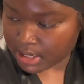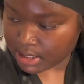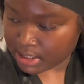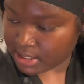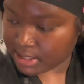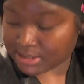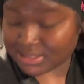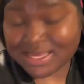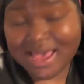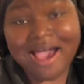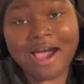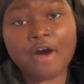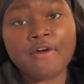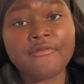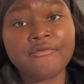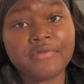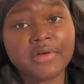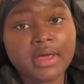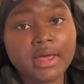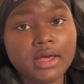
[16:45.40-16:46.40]
is
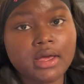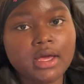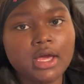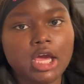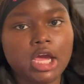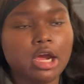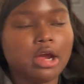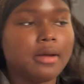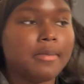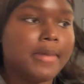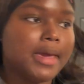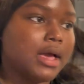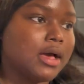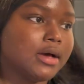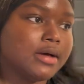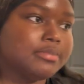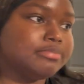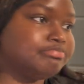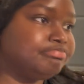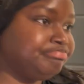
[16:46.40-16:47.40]
outfit, hair, and
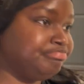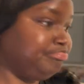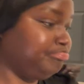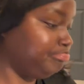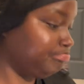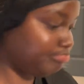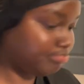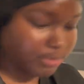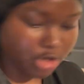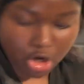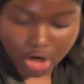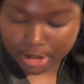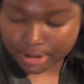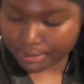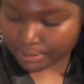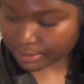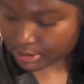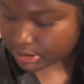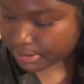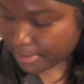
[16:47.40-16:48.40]
makeup. Argue
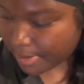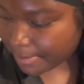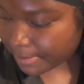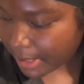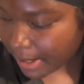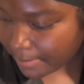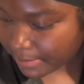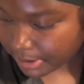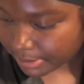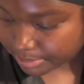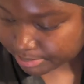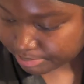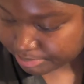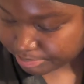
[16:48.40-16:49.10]
with your mom, not me.